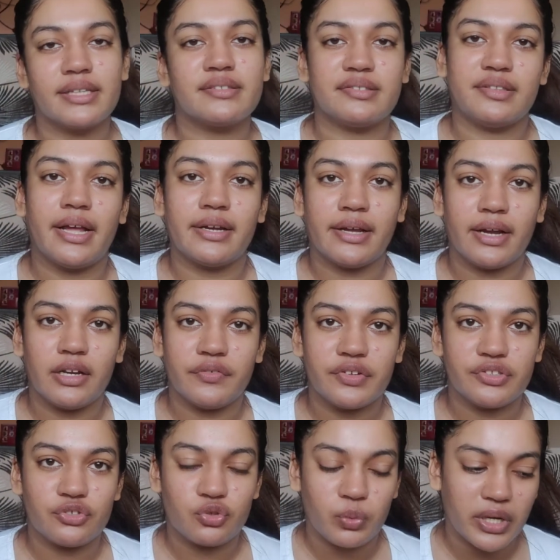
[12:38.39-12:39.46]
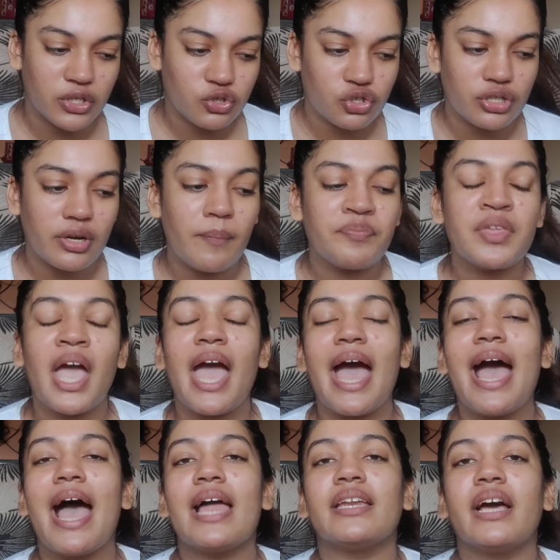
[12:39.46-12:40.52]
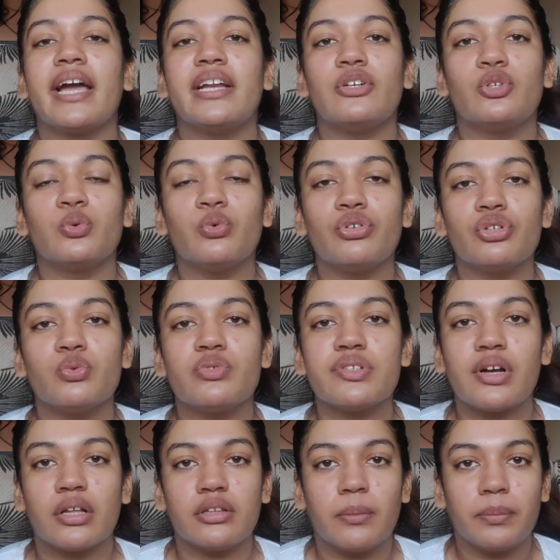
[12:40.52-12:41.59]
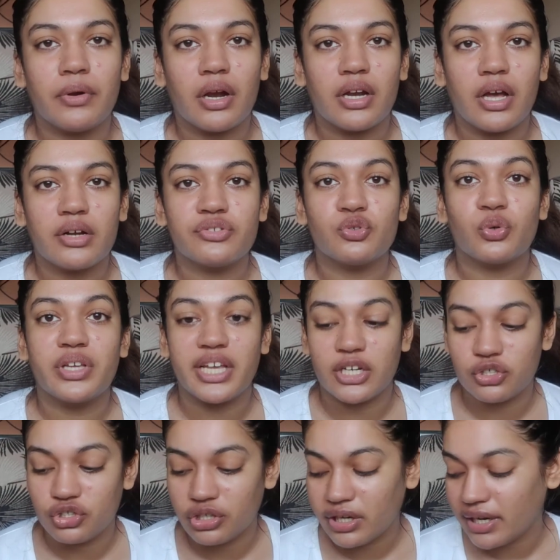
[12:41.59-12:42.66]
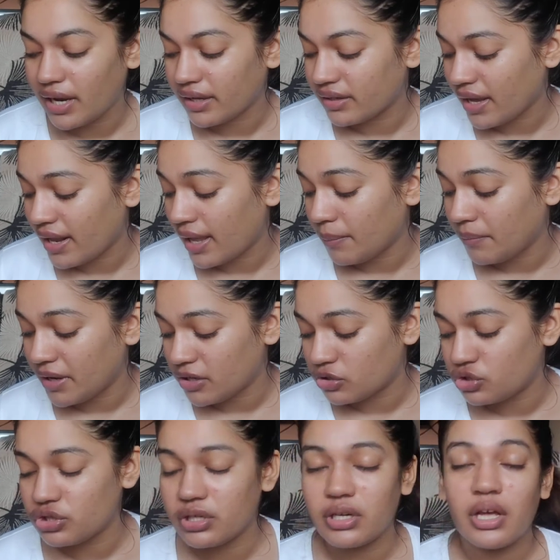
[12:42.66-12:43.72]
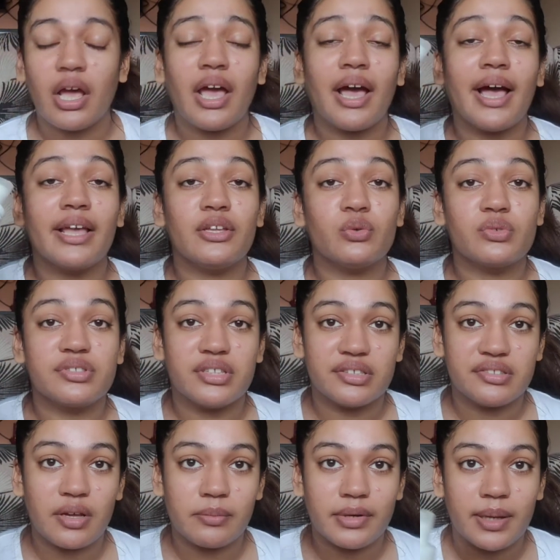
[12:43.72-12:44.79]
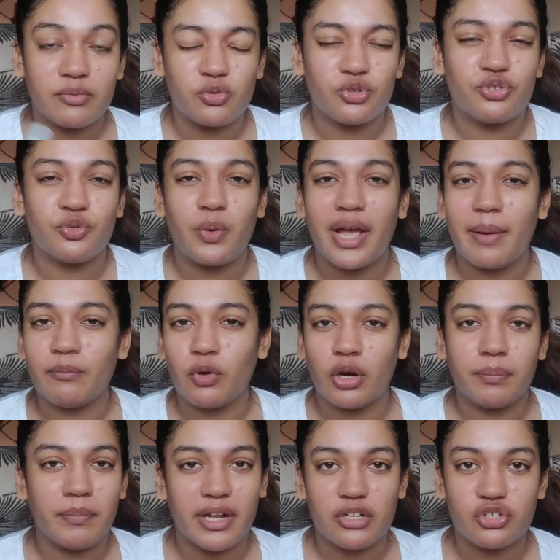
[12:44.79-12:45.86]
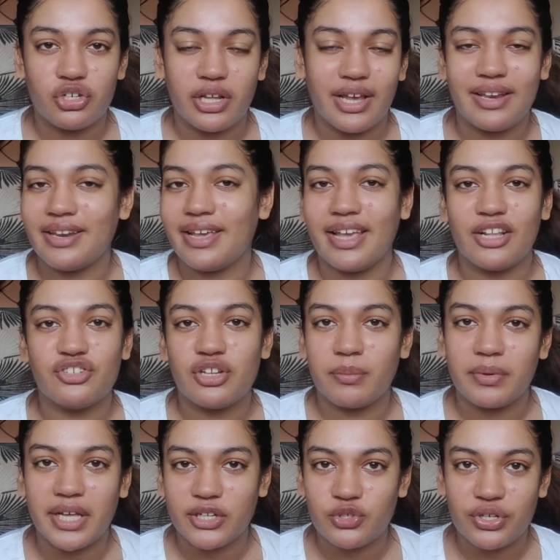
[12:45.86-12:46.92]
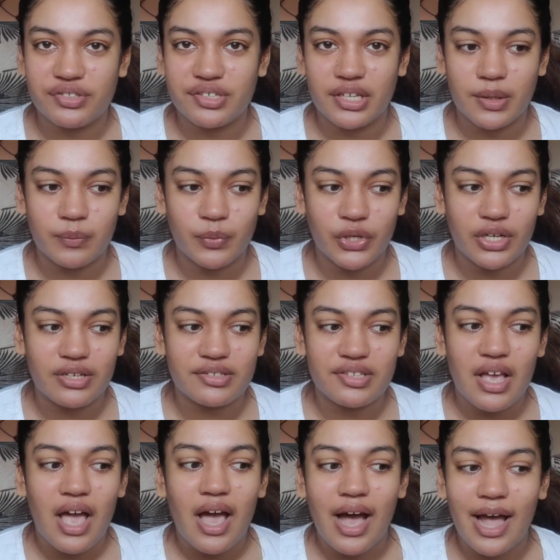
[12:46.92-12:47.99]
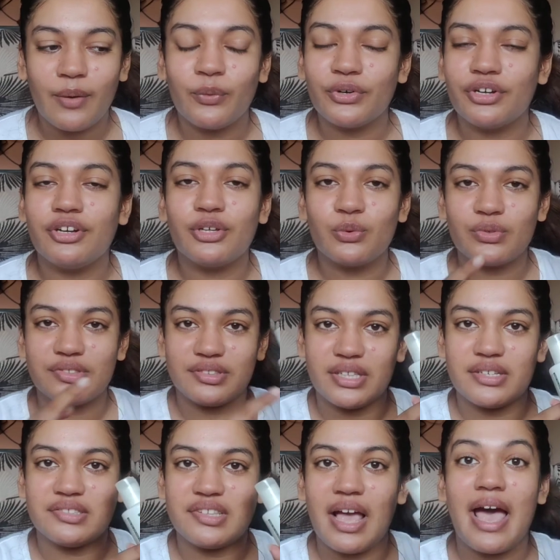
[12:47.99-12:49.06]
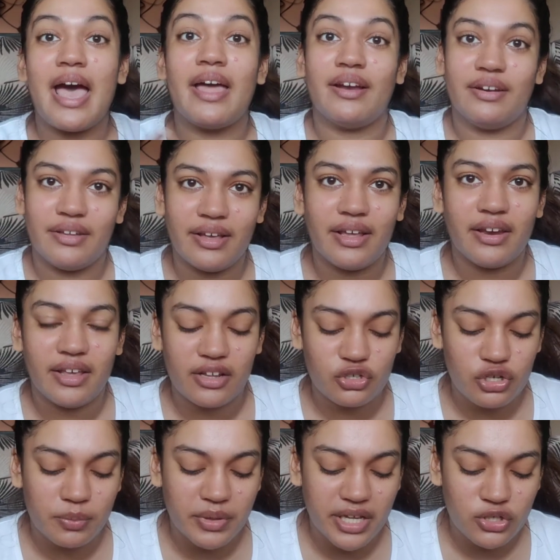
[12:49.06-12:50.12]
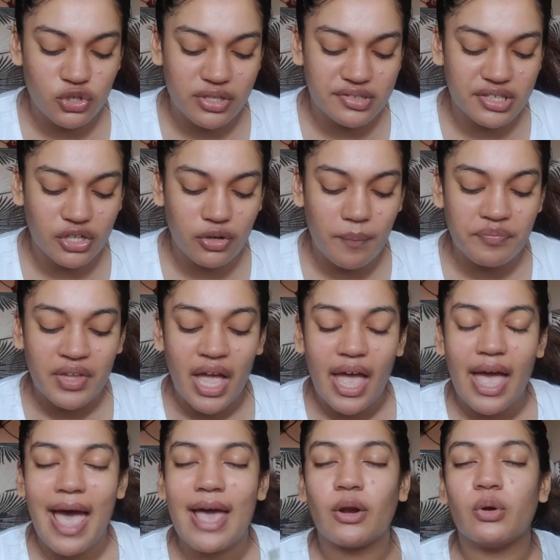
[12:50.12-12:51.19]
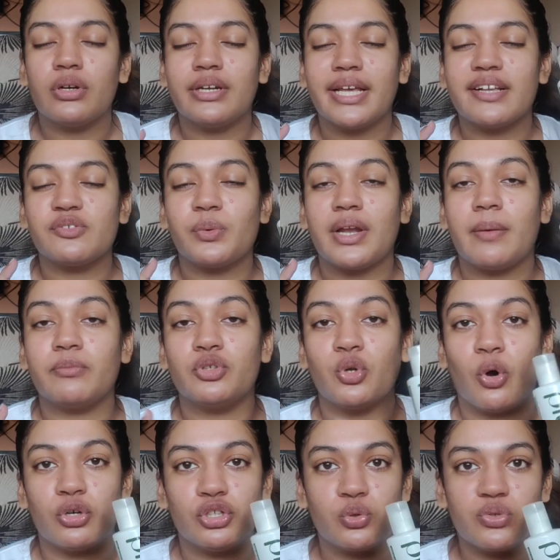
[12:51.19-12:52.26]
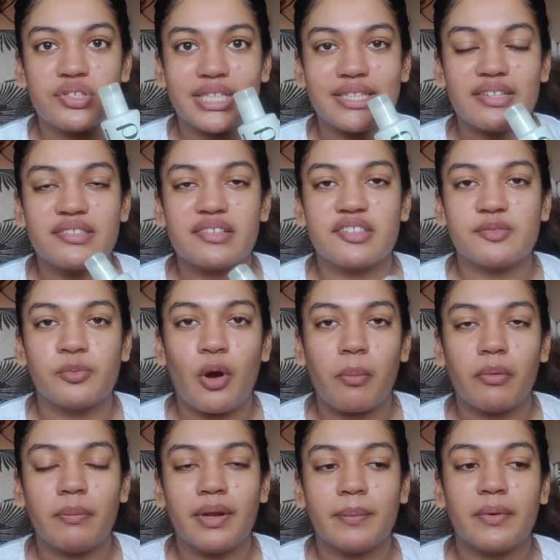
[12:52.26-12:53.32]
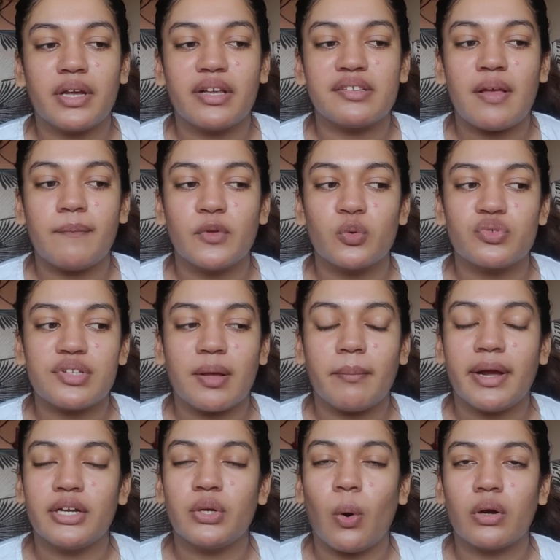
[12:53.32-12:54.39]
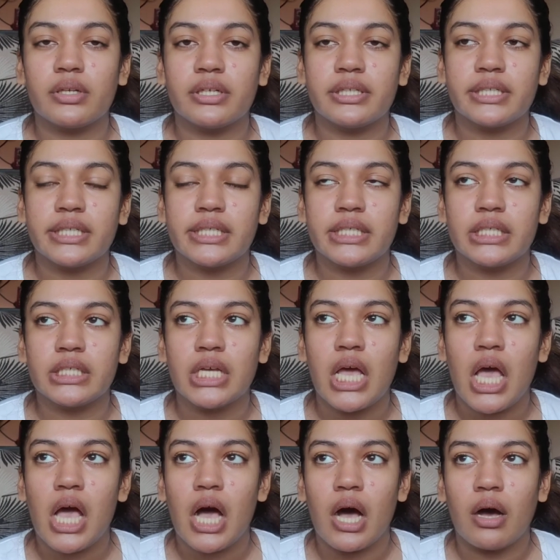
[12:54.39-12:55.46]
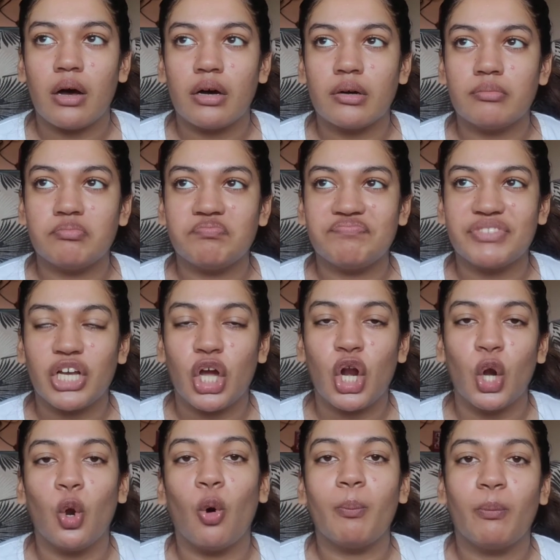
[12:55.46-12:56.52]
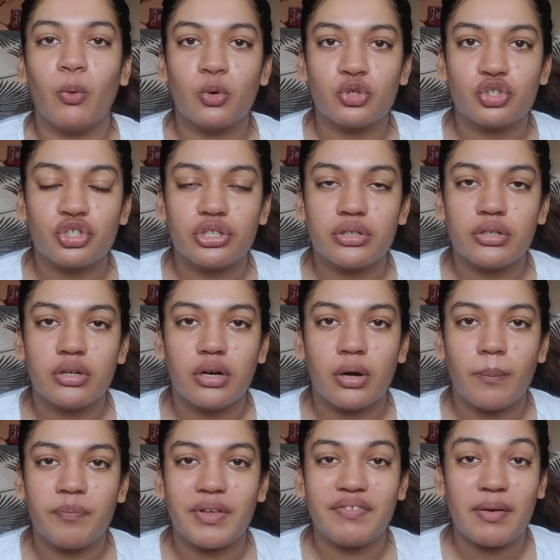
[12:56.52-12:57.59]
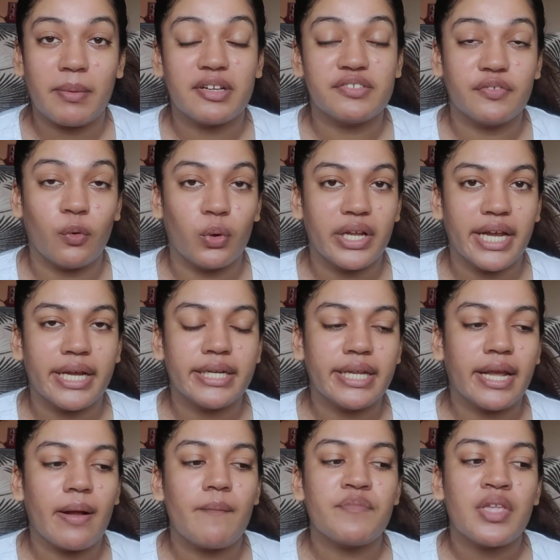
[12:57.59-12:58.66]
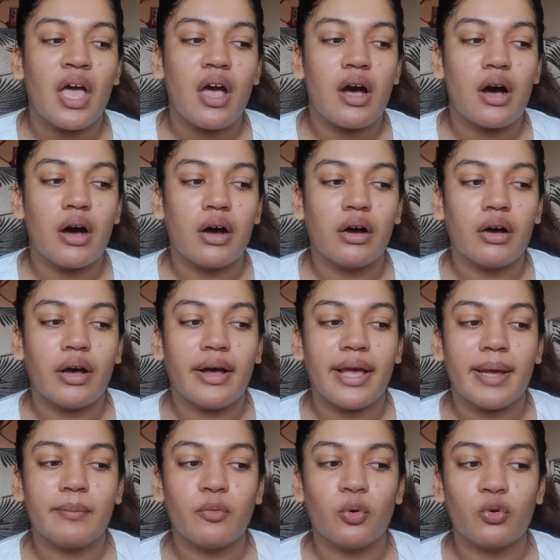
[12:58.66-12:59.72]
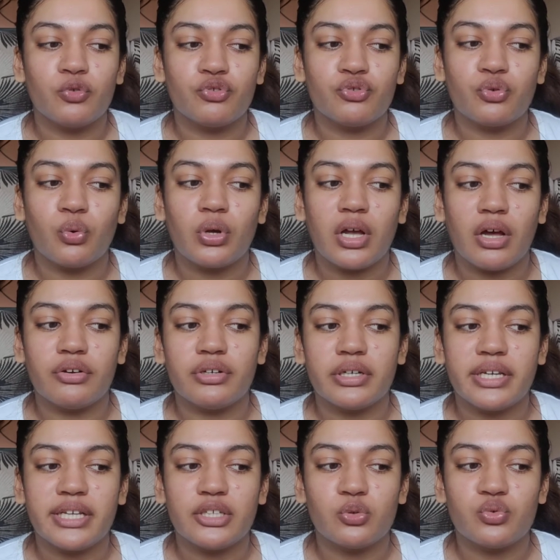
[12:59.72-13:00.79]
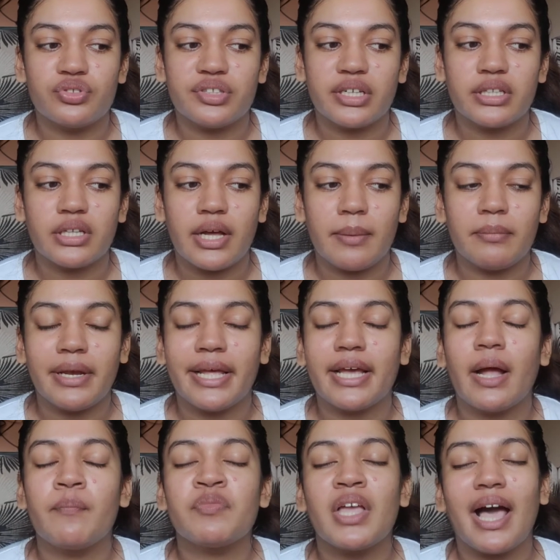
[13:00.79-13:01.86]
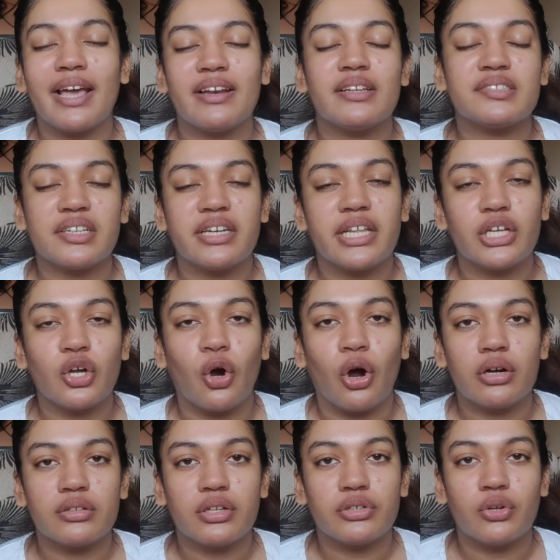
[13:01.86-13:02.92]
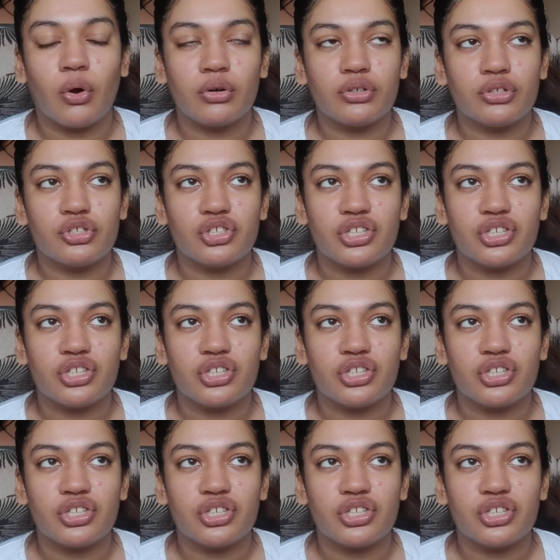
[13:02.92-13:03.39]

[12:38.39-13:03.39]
It's that kind of a situation. And I do use other products occasionally. Like again, I mentioned I use this sometimes, which is why I'm not mentioning an AHA BHA serum because I wouldn't use this and an AHA BHA serum. And on days when I'm not using this, it's probably because I'm using my dot and key, uh, the glow potion. Um, if I'm exfoliating, uh, I am also currently using. I'm like I recently got the Dr.